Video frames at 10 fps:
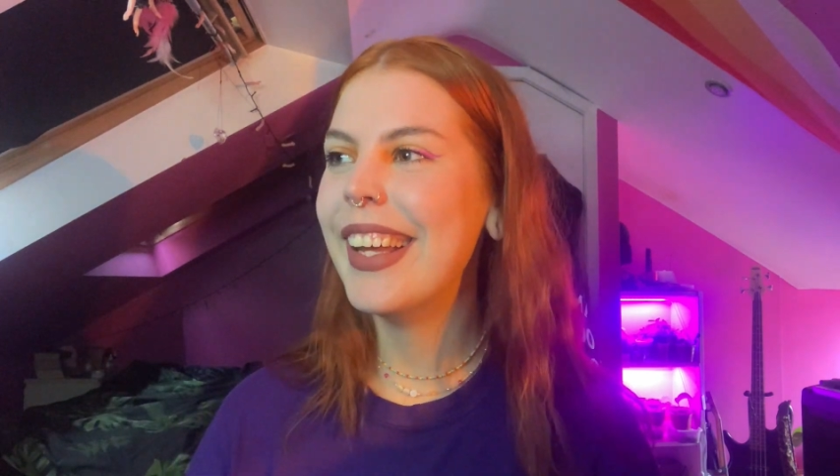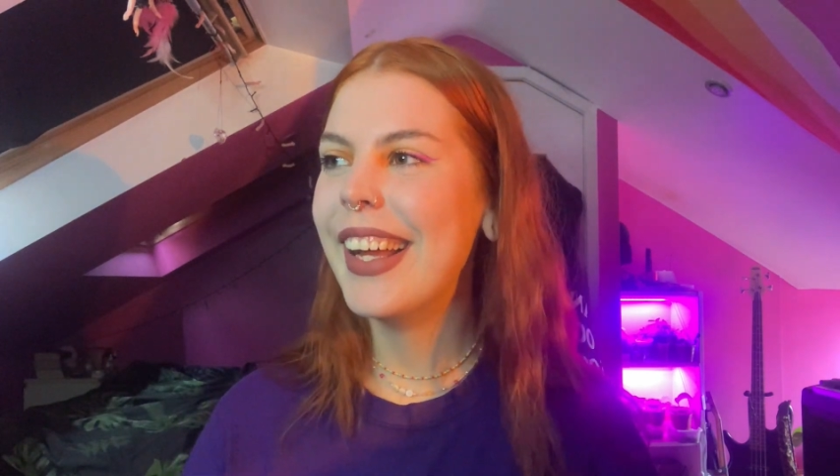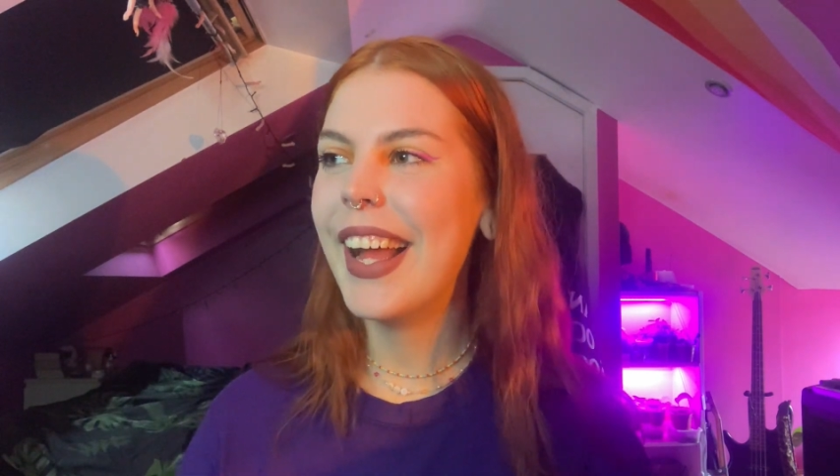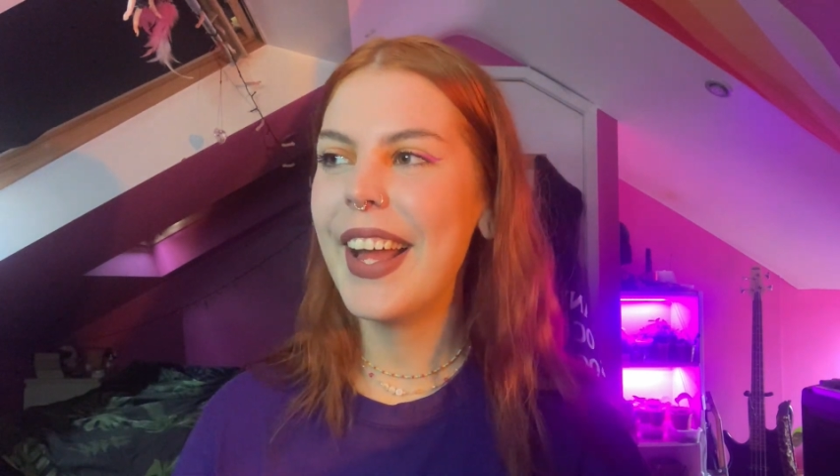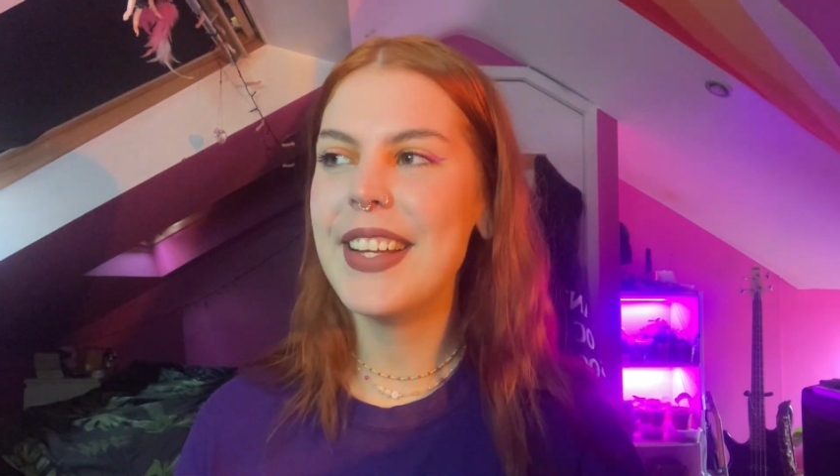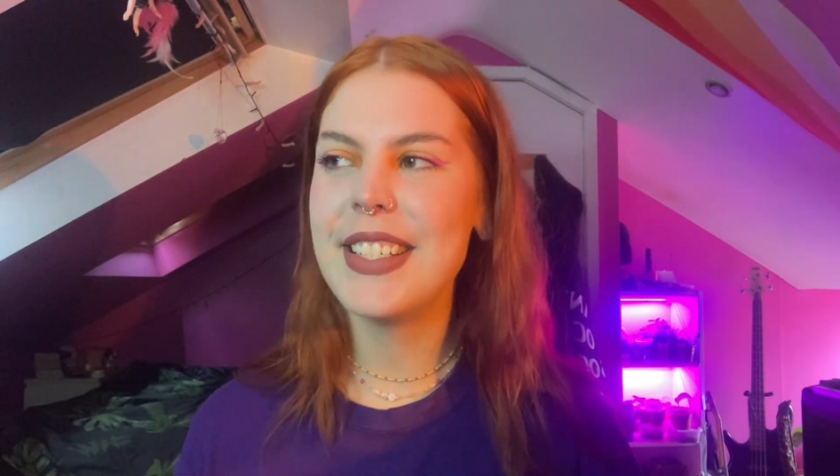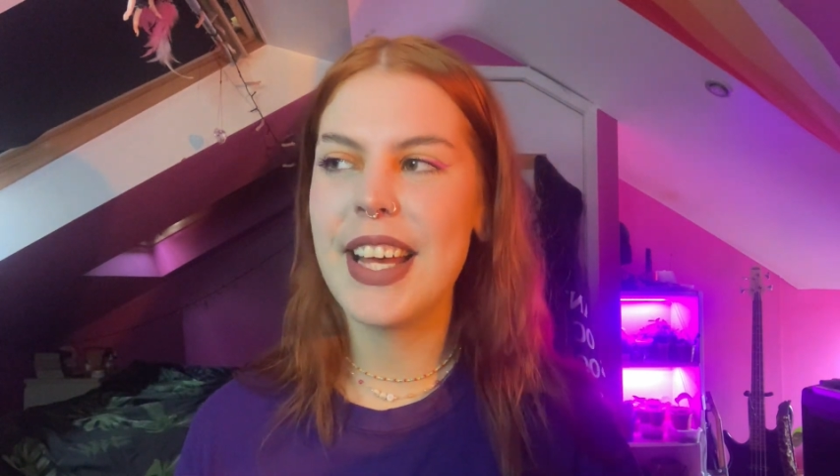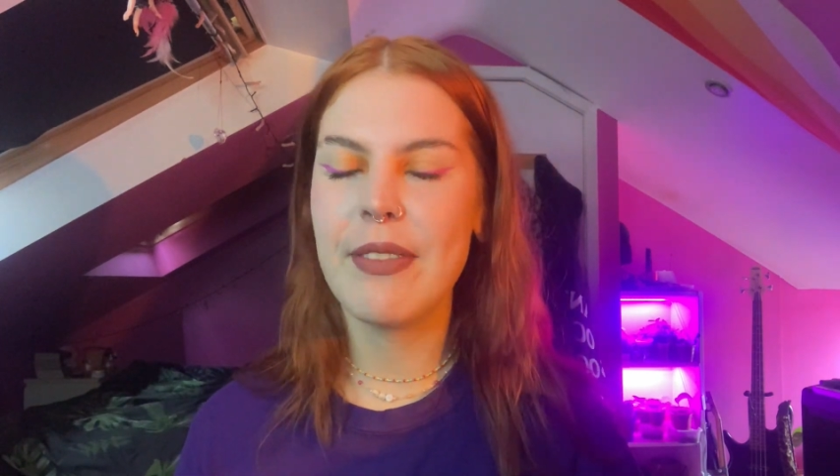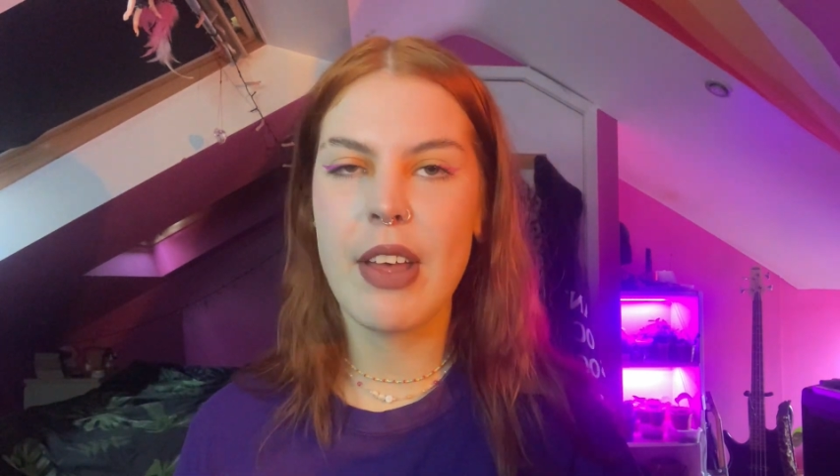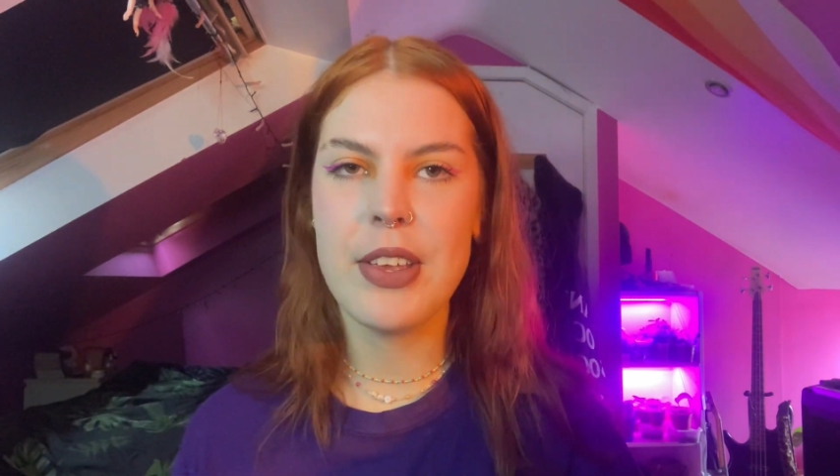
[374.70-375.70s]
I did
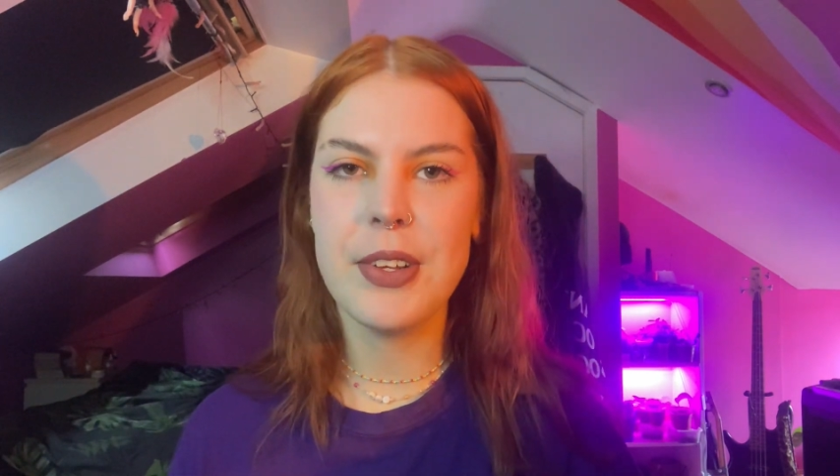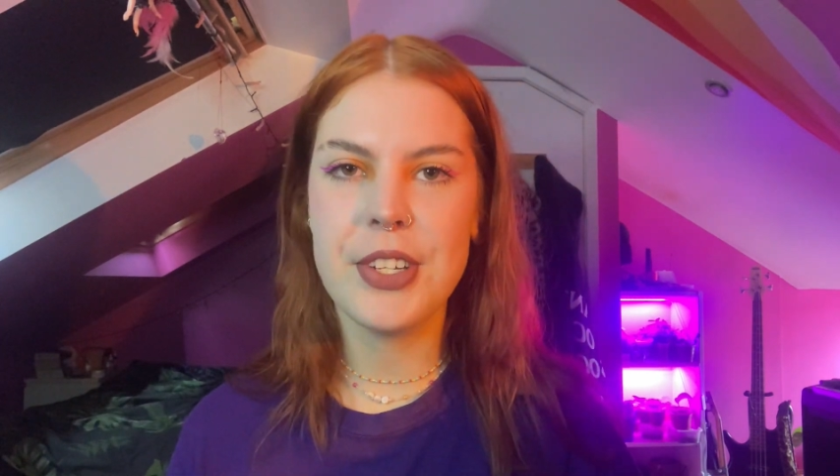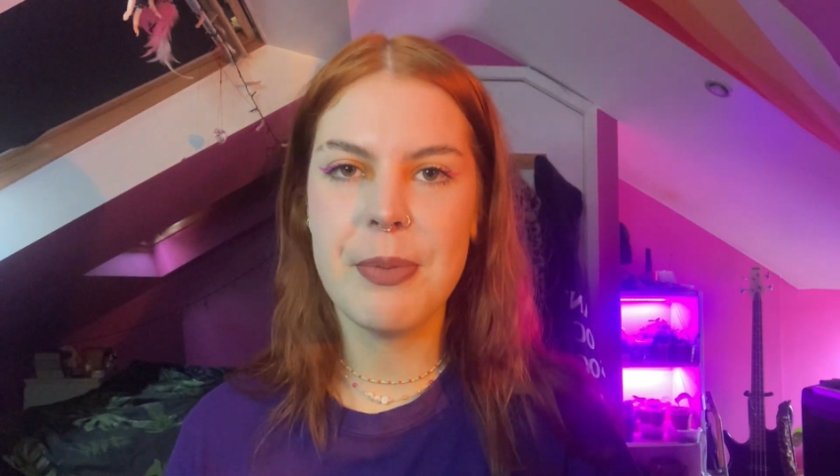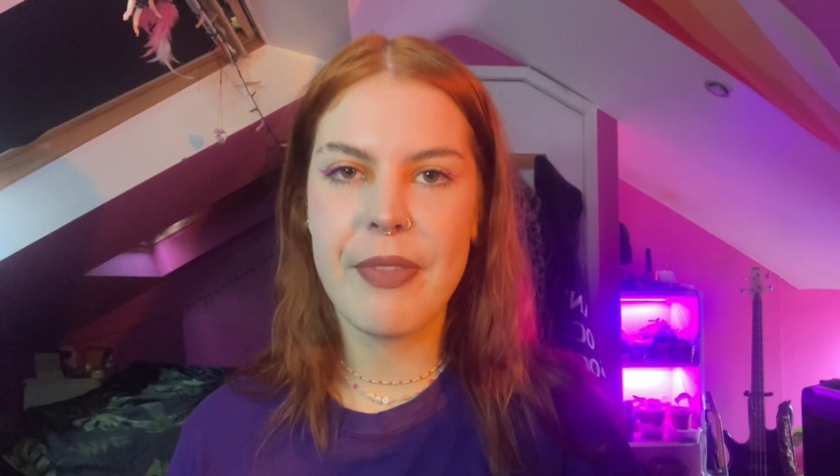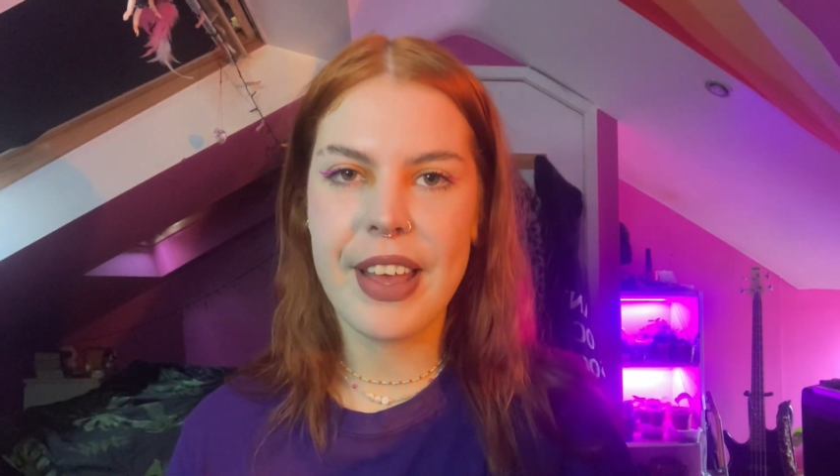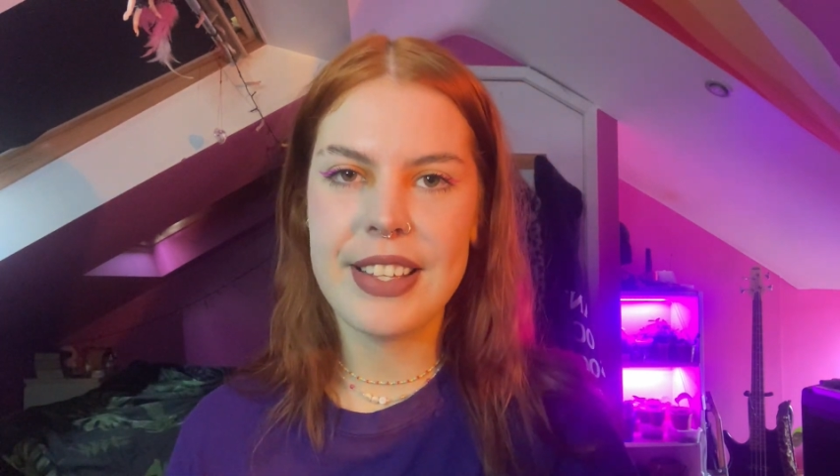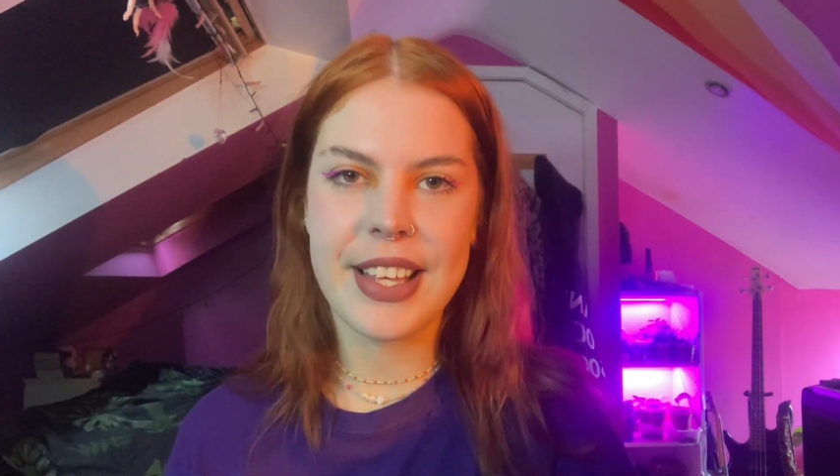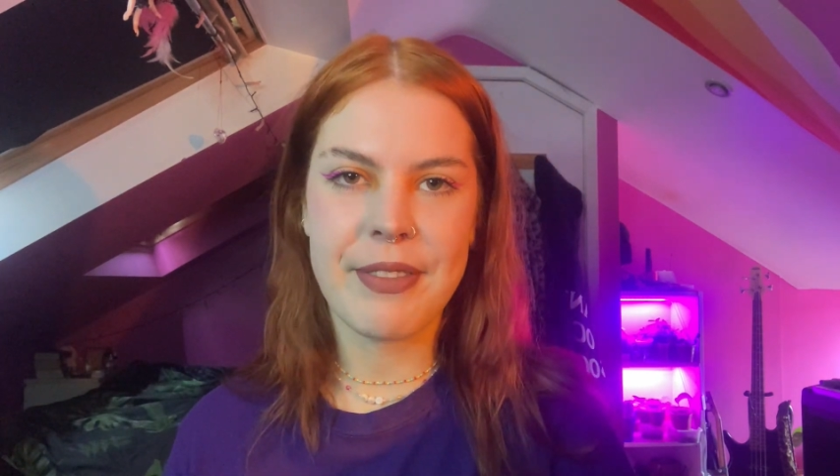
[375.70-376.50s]
have that YouTube phase that